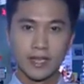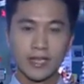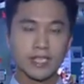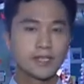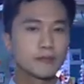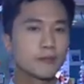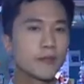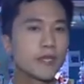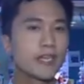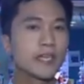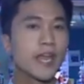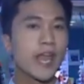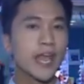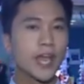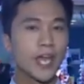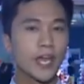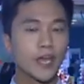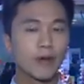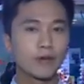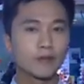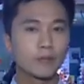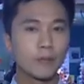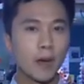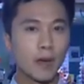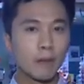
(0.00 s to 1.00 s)
It's being
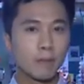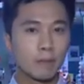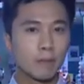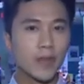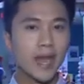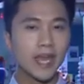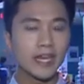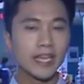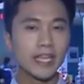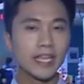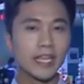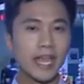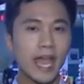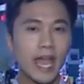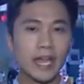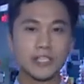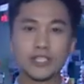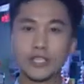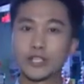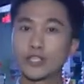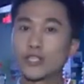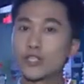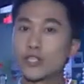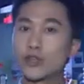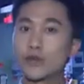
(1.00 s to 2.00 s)
hailed by many
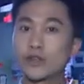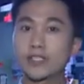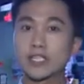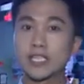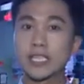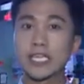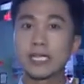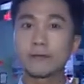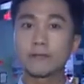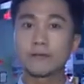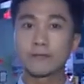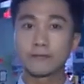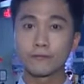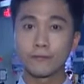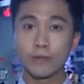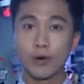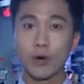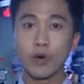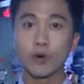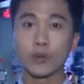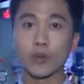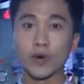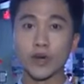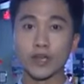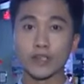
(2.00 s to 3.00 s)
as a huge leap
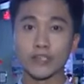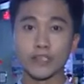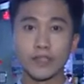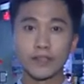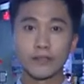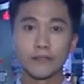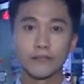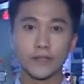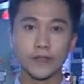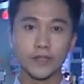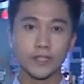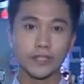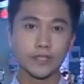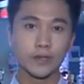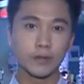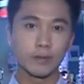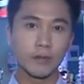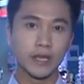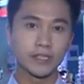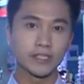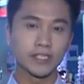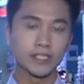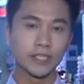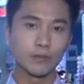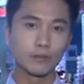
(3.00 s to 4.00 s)
forward for the
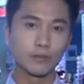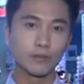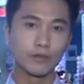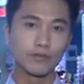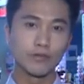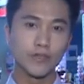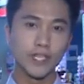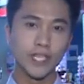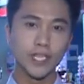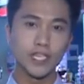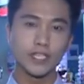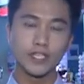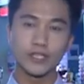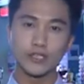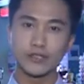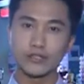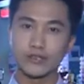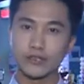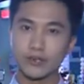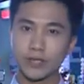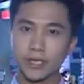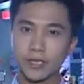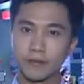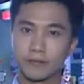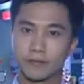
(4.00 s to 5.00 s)
domestic movie
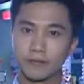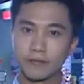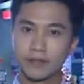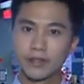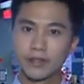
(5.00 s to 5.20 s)
industry.